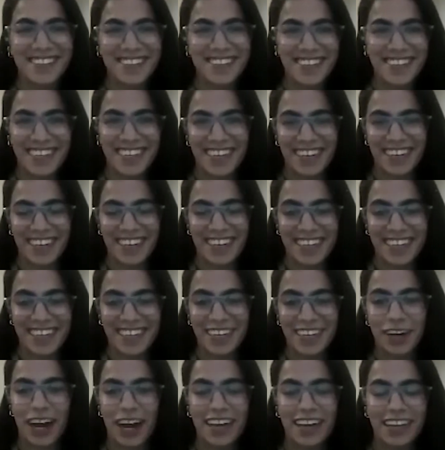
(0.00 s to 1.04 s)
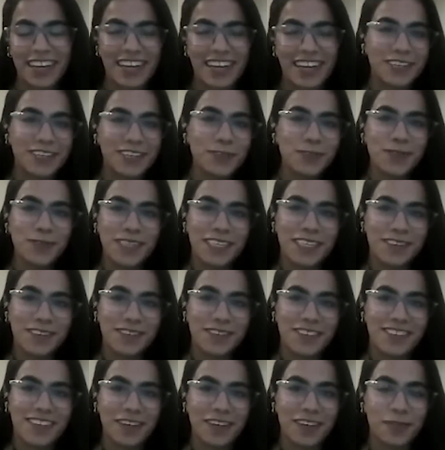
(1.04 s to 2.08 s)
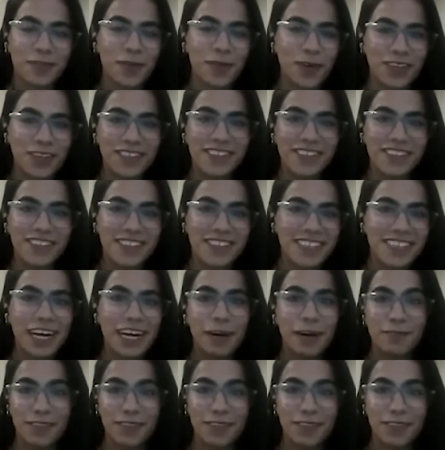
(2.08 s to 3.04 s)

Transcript: great. Like I do believe this, that volunteering comes